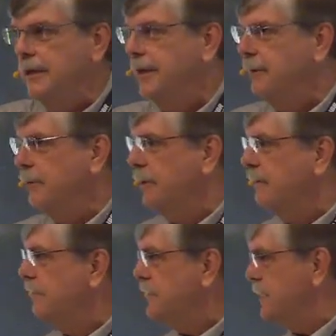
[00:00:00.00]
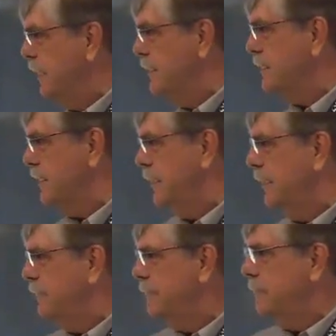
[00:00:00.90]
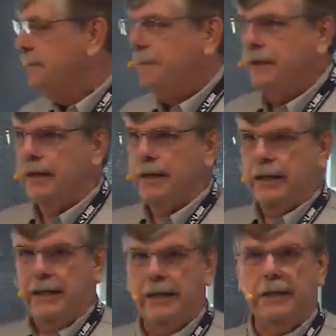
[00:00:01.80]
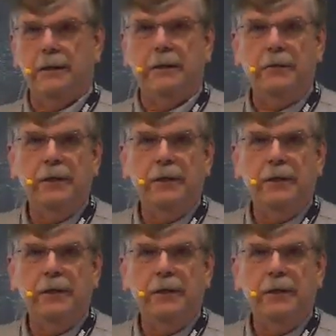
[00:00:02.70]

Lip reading: that we're sensing and